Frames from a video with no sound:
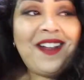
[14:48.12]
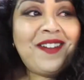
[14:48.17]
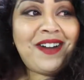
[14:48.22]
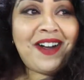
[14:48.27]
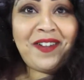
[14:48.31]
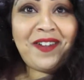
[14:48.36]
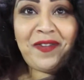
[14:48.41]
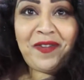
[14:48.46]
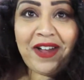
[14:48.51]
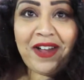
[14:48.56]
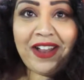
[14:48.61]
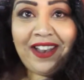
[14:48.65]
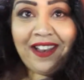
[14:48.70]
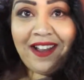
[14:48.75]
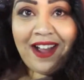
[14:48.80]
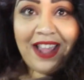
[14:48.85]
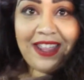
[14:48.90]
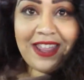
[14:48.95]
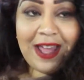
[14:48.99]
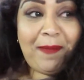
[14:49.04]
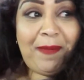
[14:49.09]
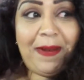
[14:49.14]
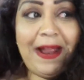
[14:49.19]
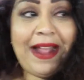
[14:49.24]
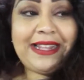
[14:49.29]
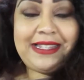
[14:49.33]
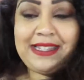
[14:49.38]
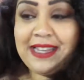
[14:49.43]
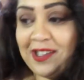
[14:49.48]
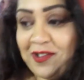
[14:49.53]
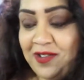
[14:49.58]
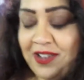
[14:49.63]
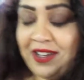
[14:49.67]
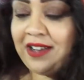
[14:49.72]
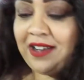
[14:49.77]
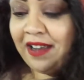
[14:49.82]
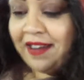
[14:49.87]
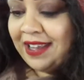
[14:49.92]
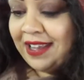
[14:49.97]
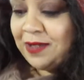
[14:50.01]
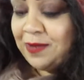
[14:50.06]
well, fun night. That place literally
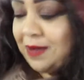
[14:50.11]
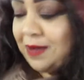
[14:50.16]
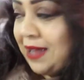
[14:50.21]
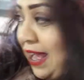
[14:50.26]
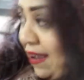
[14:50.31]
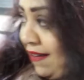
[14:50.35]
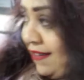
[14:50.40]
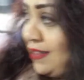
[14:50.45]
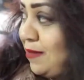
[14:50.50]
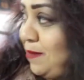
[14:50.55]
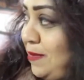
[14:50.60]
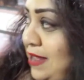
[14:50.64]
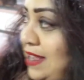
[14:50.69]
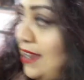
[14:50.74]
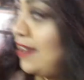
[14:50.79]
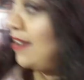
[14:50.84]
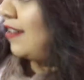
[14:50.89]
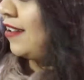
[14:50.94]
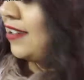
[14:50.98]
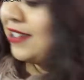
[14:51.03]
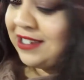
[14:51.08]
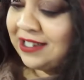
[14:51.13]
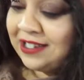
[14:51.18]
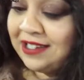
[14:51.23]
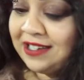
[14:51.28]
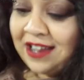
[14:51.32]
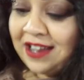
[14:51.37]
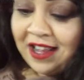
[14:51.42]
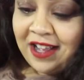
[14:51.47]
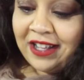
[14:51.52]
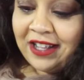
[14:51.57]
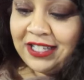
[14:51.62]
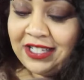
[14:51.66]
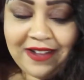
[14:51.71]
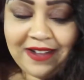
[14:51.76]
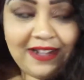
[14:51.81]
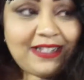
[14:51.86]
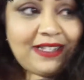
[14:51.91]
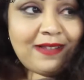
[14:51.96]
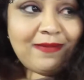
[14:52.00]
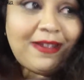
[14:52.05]
closed. We were out in the beer garden
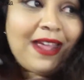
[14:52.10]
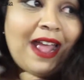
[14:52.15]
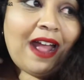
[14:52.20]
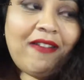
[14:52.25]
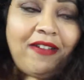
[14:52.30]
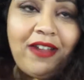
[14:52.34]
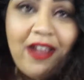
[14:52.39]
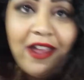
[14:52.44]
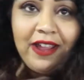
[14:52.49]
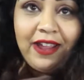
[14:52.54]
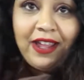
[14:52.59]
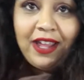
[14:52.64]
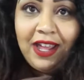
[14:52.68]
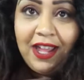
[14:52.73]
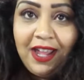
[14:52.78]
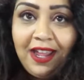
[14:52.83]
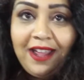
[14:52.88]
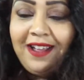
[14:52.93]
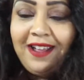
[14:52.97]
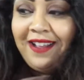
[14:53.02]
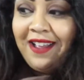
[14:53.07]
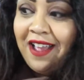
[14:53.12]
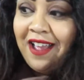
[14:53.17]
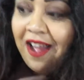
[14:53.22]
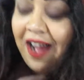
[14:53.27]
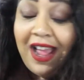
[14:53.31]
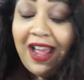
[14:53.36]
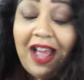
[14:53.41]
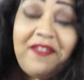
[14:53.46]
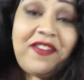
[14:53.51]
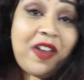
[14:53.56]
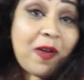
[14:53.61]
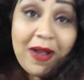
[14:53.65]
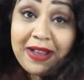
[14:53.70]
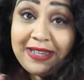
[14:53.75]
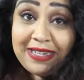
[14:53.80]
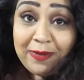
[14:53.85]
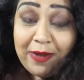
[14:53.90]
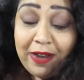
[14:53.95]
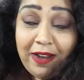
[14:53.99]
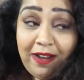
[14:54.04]
doing some karaoke. I have no
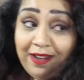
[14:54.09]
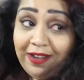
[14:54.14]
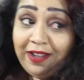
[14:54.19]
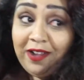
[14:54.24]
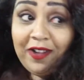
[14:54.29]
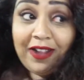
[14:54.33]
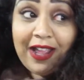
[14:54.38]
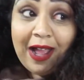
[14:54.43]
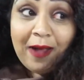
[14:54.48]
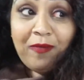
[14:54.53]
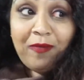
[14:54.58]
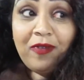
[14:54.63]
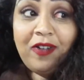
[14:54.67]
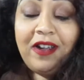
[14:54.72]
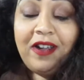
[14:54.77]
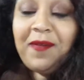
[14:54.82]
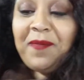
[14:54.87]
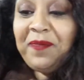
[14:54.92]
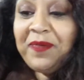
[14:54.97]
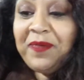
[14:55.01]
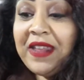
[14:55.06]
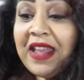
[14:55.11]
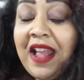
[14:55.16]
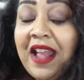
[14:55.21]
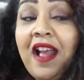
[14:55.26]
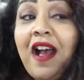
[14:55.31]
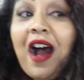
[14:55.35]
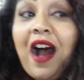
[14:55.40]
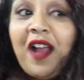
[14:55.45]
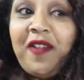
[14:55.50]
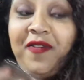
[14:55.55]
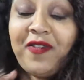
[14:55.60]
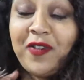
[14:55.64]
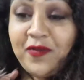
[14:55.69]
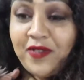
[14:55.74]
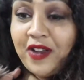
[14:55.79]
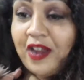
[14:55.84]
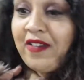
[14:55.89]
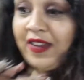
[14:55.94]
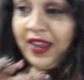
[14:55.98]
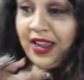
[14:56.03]
idea what I look like on camera. I feel
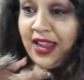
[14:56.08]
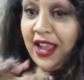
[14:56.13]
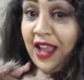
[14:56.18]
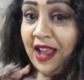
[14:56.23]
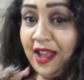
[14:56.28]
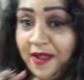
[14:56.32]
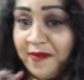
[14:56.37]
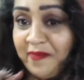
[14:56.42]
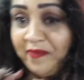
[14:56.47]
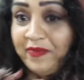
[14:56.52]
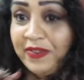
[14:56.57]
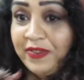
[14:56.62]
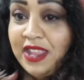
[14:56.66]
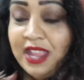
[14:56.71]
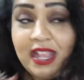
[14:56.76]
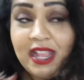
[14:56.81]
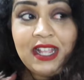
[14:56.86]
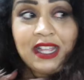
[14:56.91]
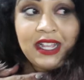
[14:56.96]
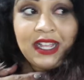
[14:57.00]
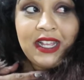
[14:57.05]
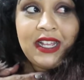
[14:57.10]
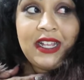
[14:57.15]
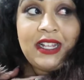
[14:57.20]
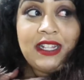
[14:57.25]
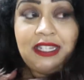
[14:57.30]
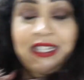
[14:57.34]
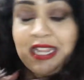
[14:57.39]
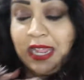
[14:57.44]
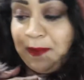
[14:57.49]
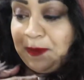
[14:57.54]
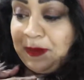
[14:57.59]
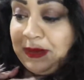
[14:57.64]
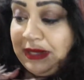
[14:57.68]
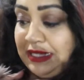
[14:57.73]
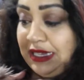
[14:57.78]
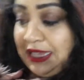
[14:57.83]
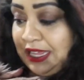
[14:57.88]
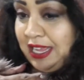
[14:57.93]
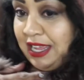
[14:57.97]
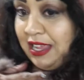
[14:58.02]
very
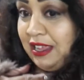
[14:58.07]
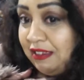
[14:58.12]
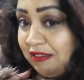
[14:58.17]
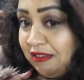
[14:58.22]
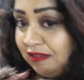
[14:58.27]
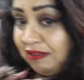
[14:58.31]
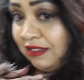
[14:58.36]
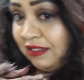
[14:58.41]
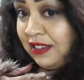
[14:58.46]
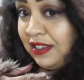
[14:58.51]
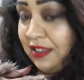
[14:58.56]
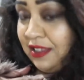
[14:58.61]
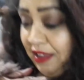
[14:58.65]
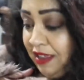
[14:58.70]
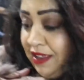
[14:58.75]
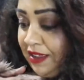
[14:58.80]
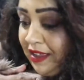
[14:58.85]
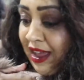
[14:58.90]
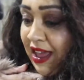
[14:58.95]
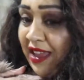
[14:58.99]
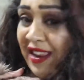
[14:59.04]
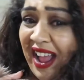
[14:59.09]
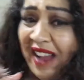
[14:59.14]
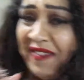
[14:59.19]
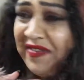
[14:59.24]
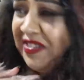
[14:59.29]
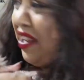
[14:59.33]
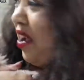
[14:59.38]
tipsy. And I have